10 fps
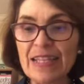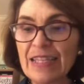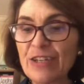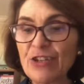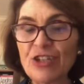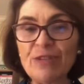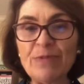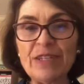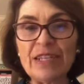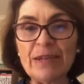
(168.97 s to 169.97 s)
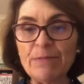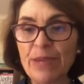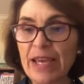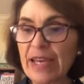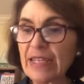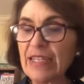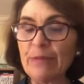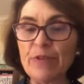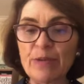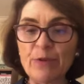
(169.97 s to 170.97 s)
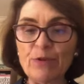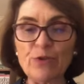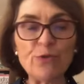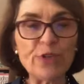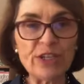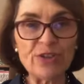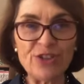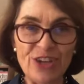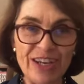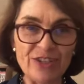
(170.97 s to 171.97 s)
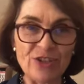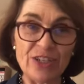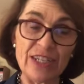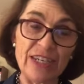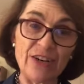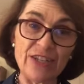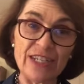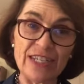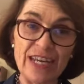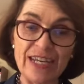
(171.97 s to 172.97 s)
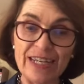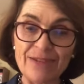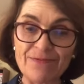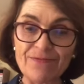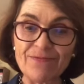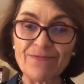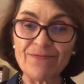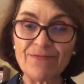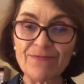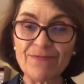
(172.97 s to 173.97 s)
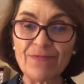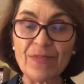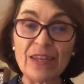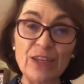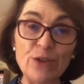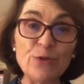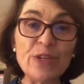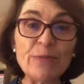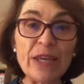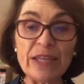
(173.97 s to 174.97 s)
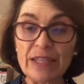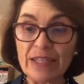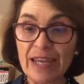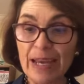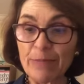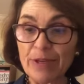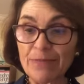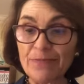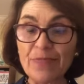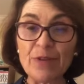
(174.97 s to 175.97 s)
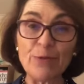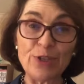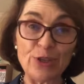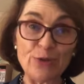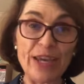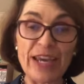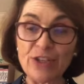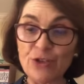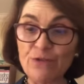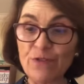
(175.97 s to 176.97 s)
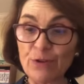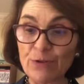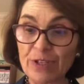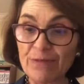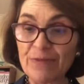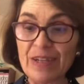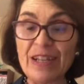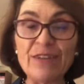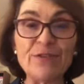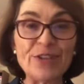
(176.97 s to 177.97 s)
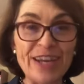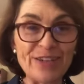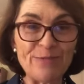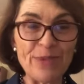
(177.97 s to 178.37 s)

Leadership to impact some of the most critical challenges in our society. You can make this happen when you cast your vote for Dr.